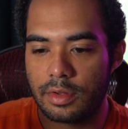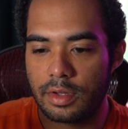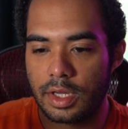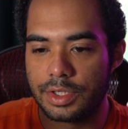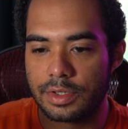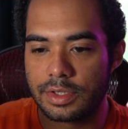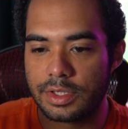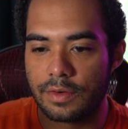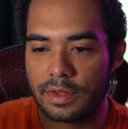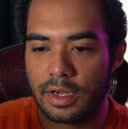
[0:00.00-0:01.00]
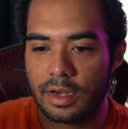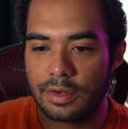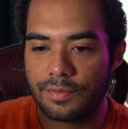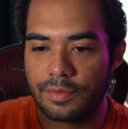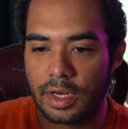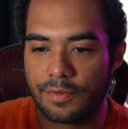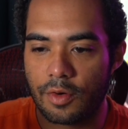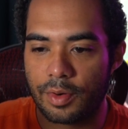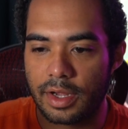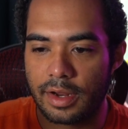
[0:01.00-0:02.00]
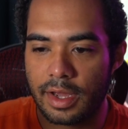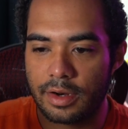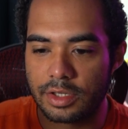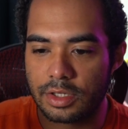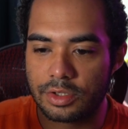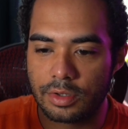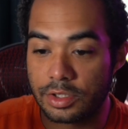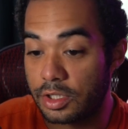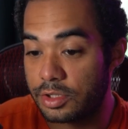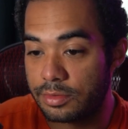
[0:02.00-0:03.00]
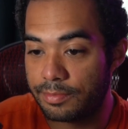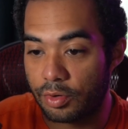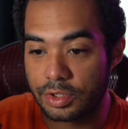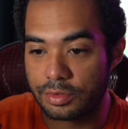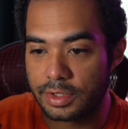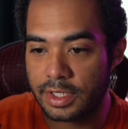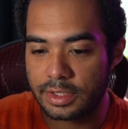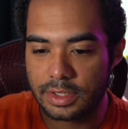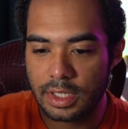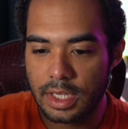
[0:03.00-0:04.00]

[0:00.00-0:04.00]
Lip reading: As you can see over there, 94.99, 100.26.